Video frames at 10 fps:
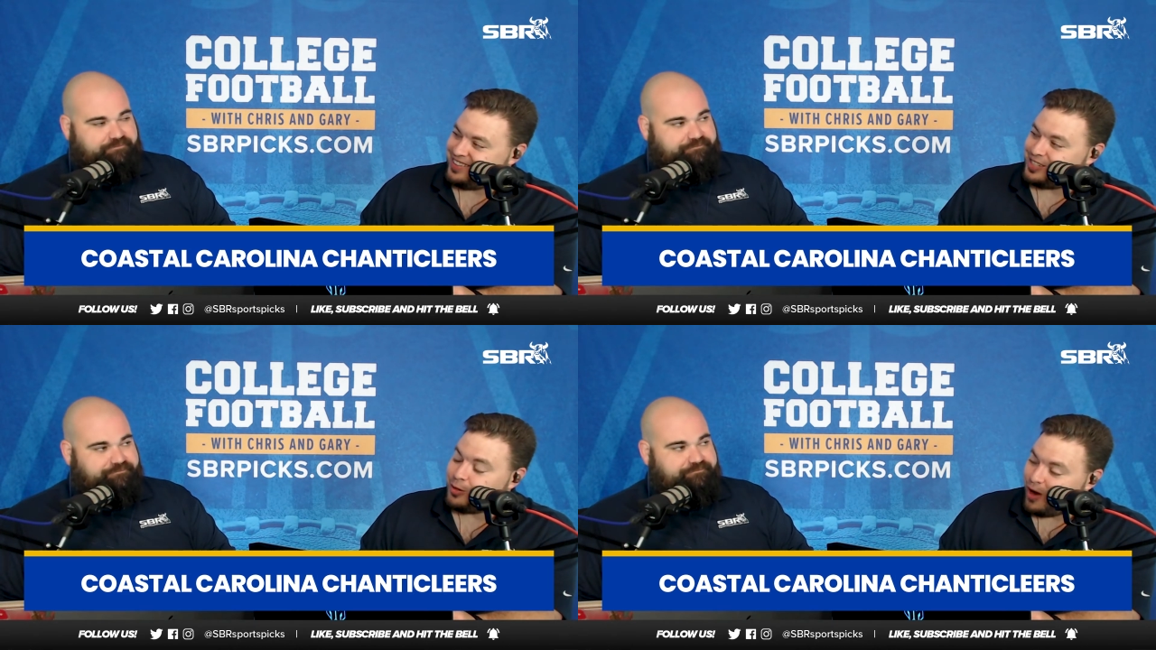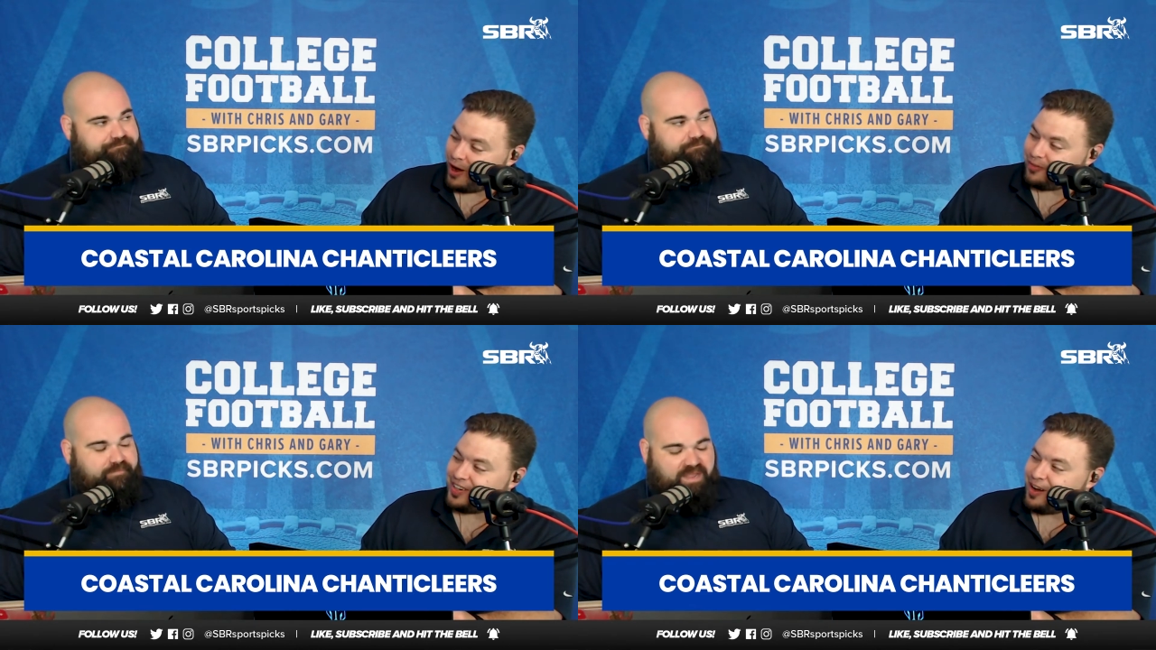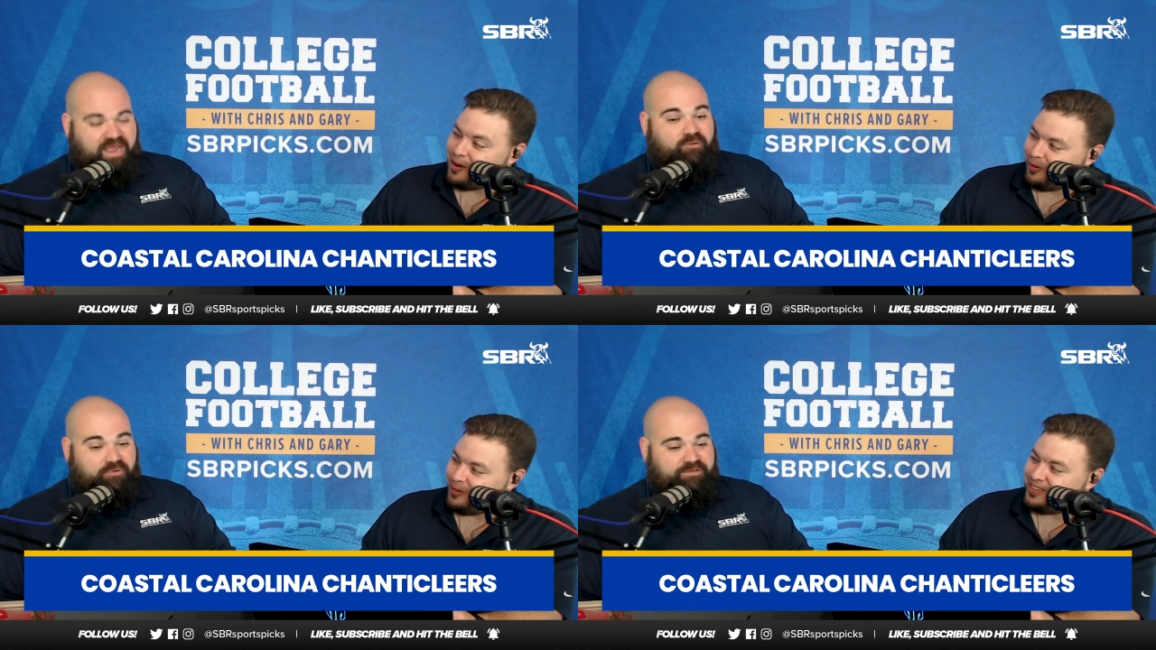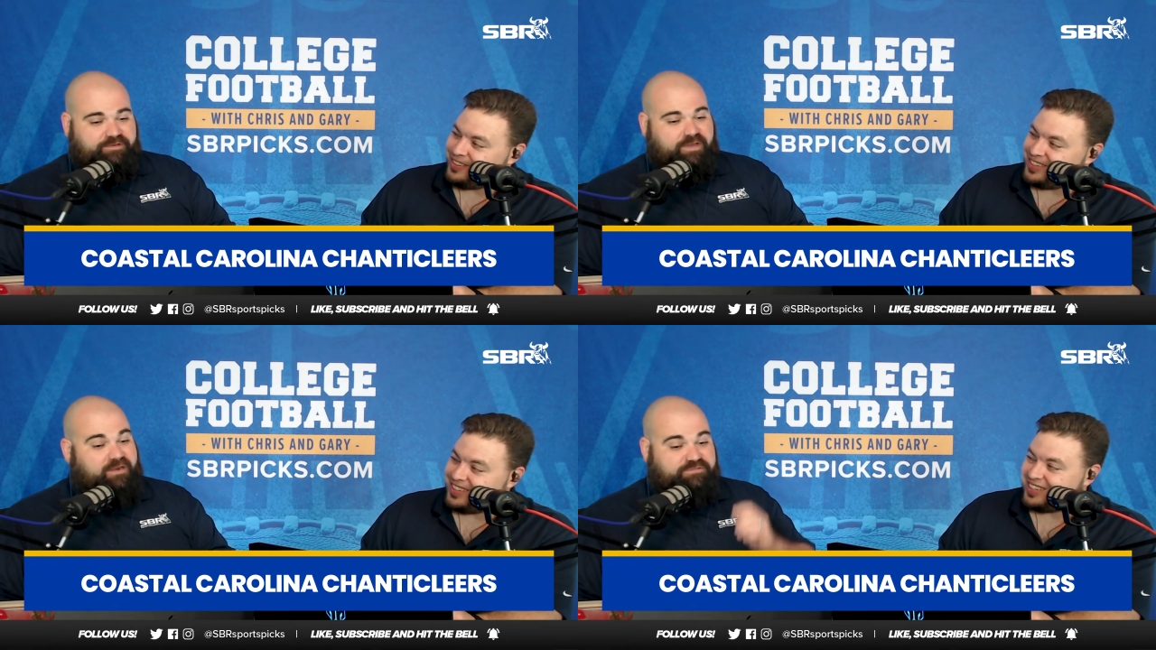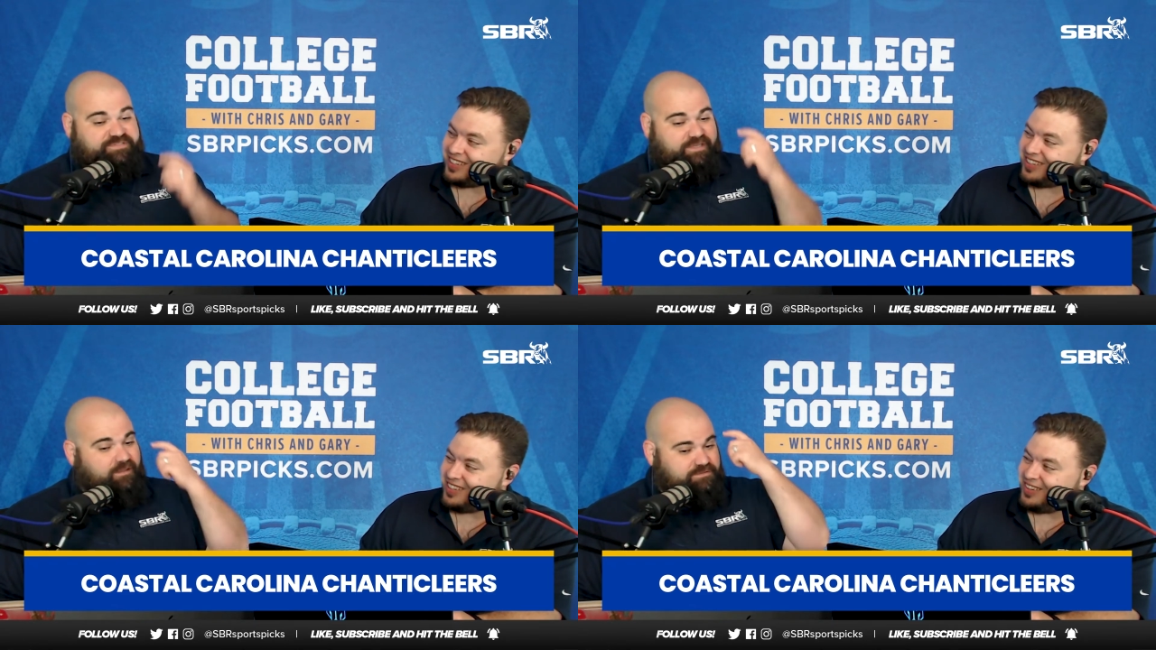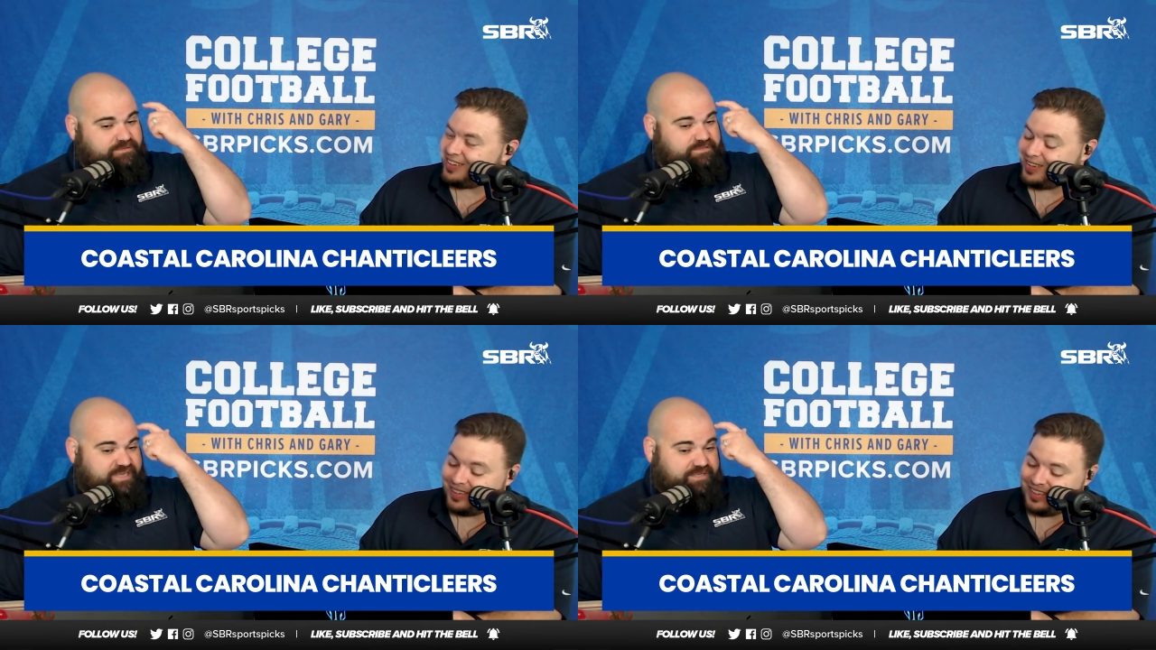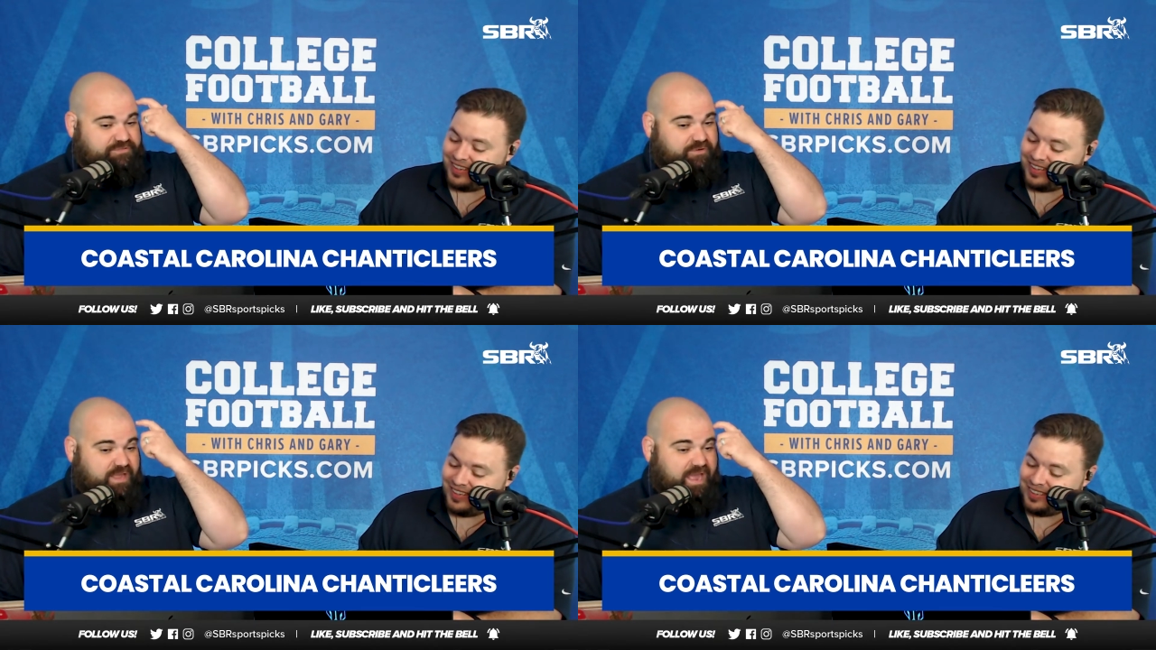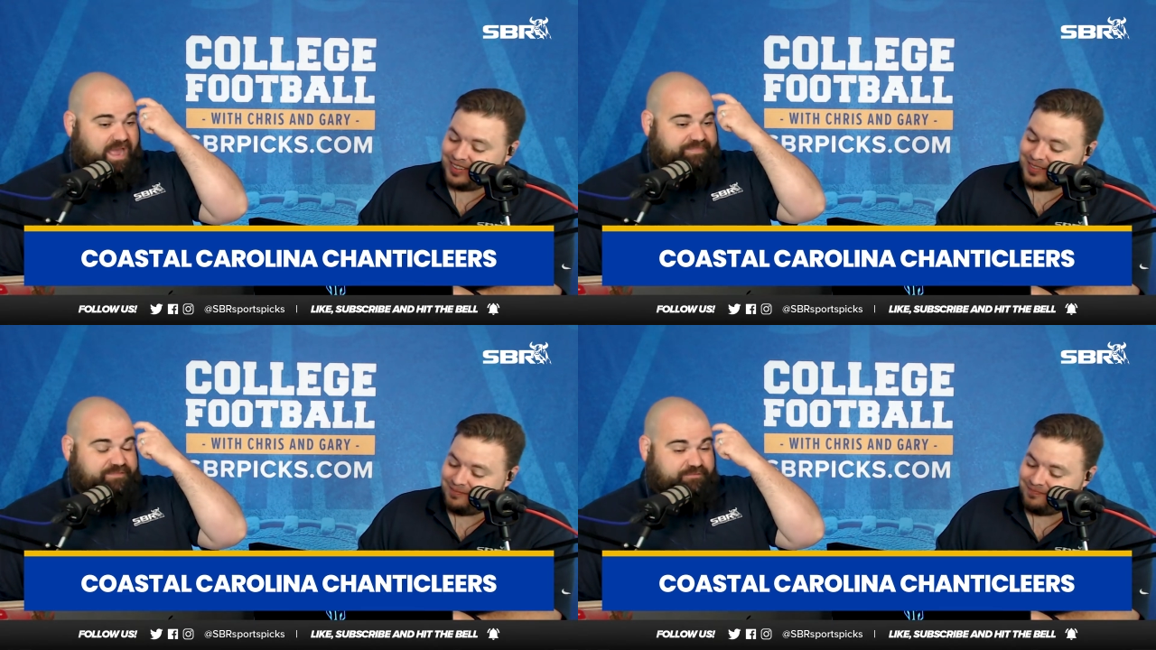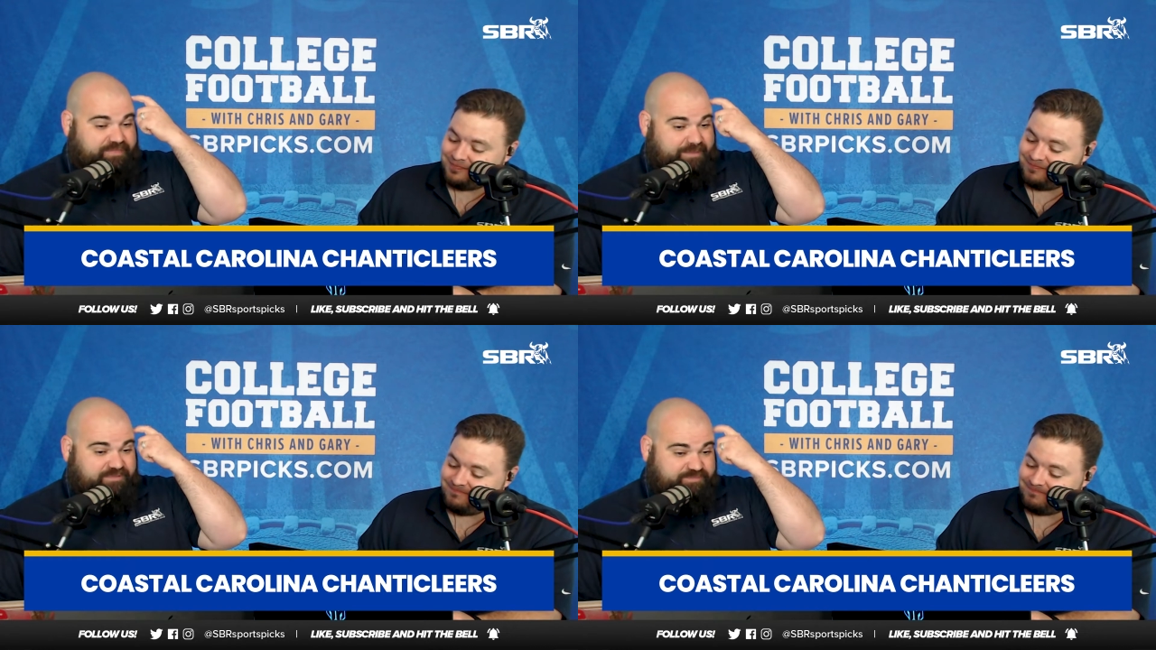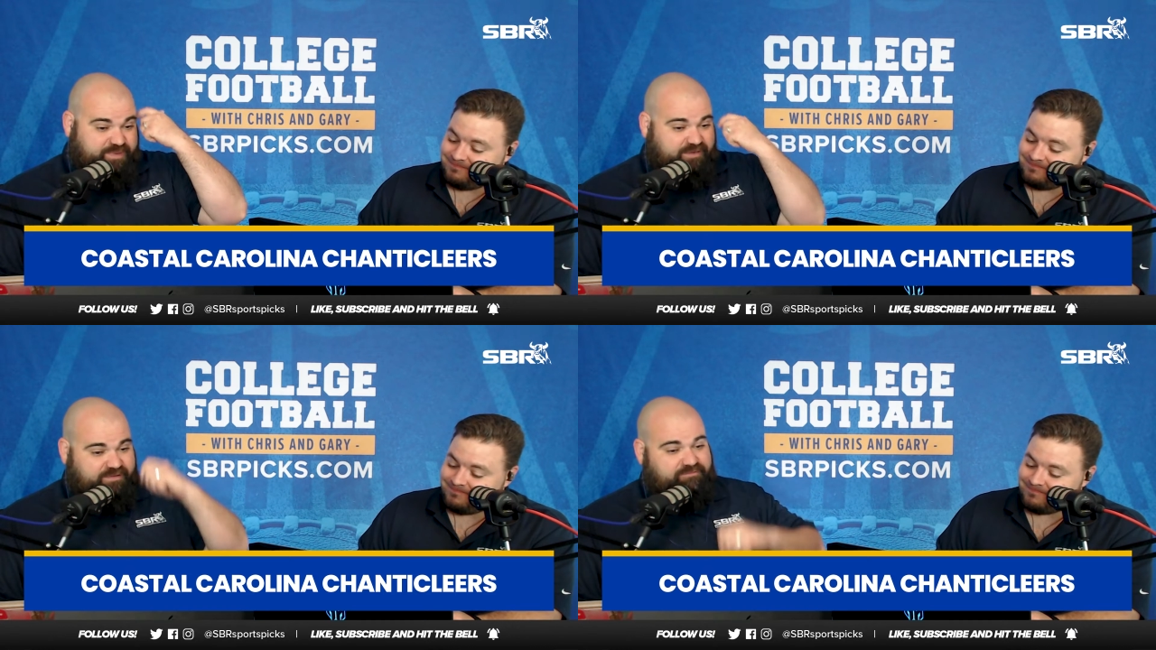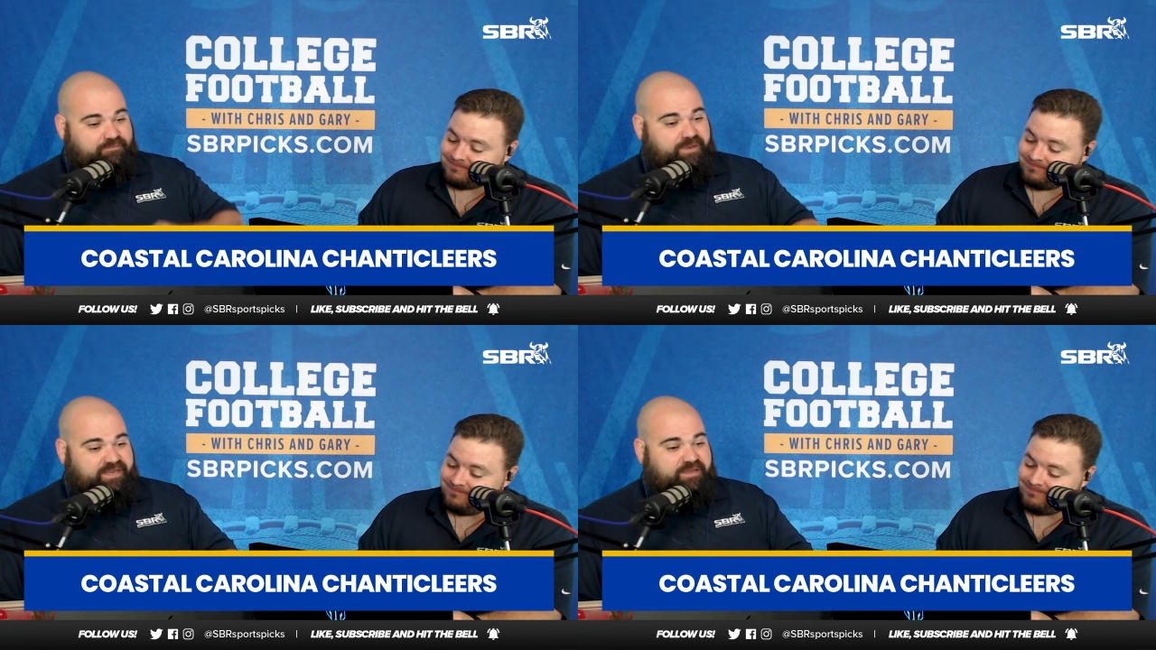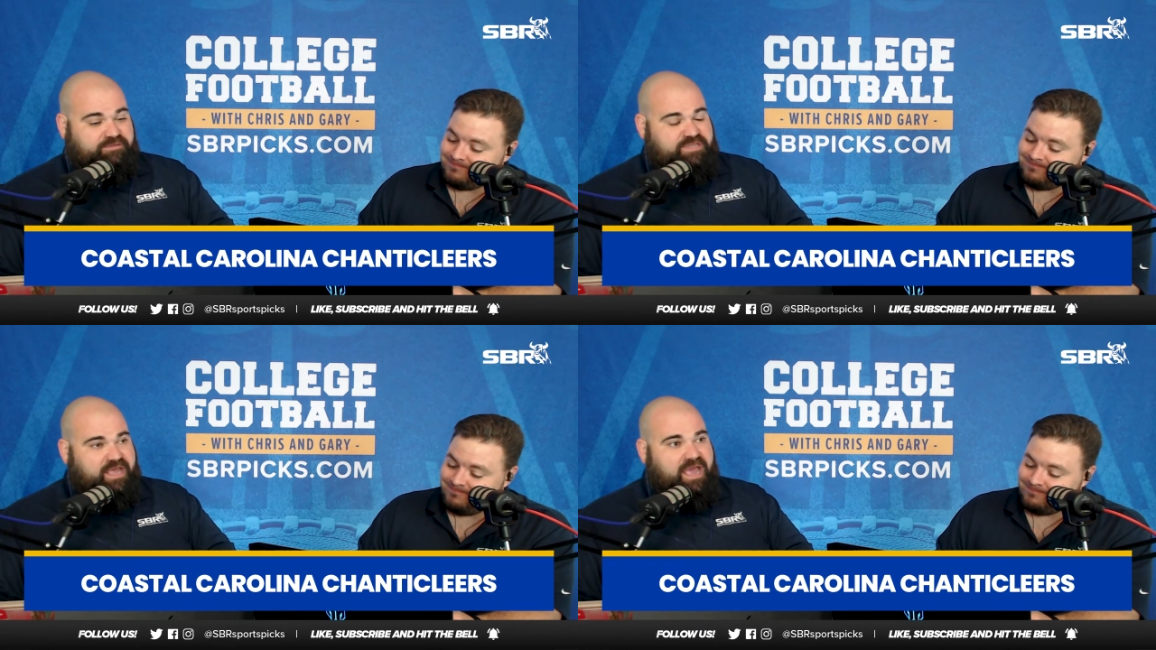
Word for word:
Speaker 1: 12-0. I really do. I don't see a loss on the schedule. I think they're that much better than everybody else.